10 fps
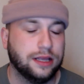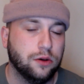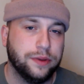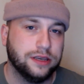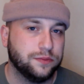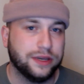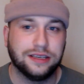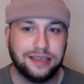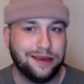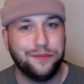They'll be as big
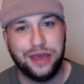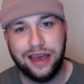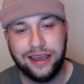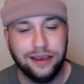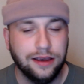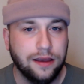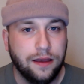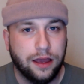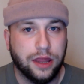as the NBA, uh,